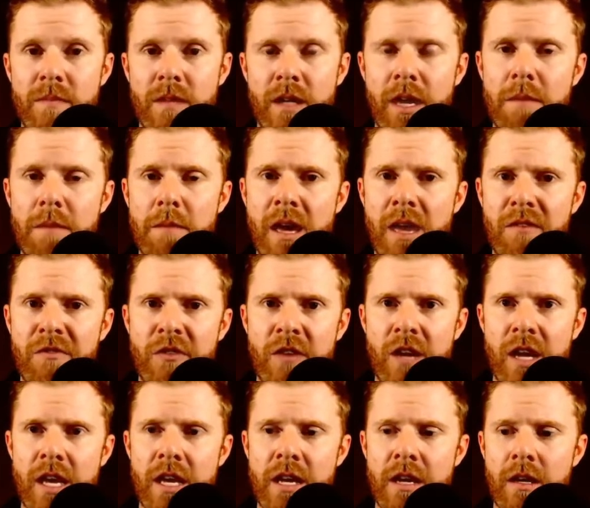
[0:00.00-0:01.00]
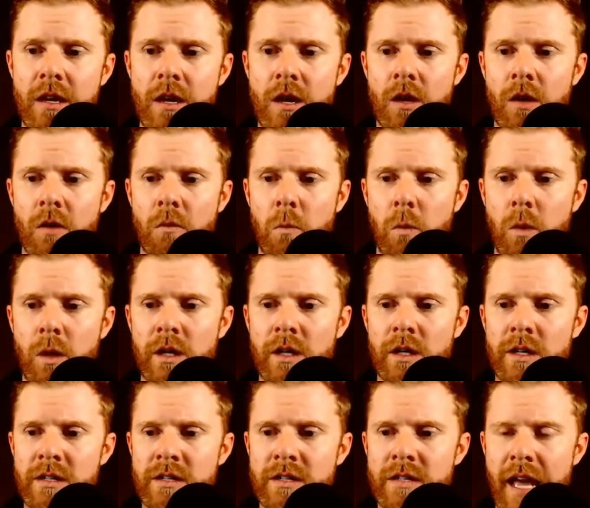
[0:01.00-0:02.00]
And Manfred
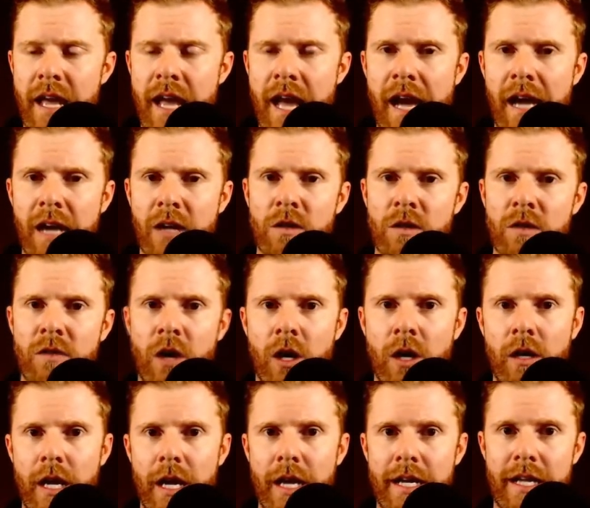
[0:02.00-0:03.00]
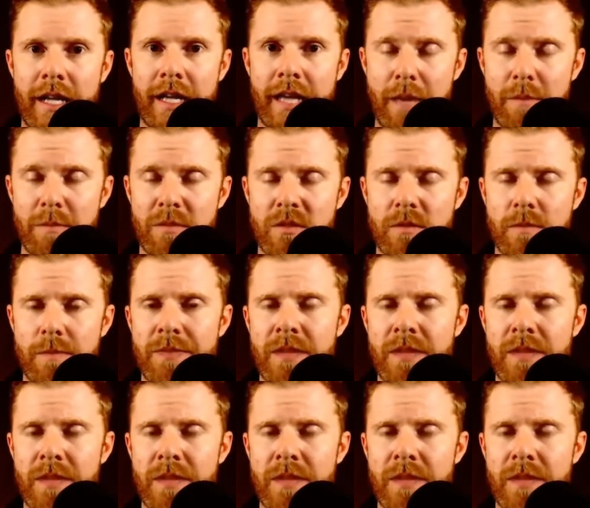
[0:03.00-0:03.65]
was a hacker of online games.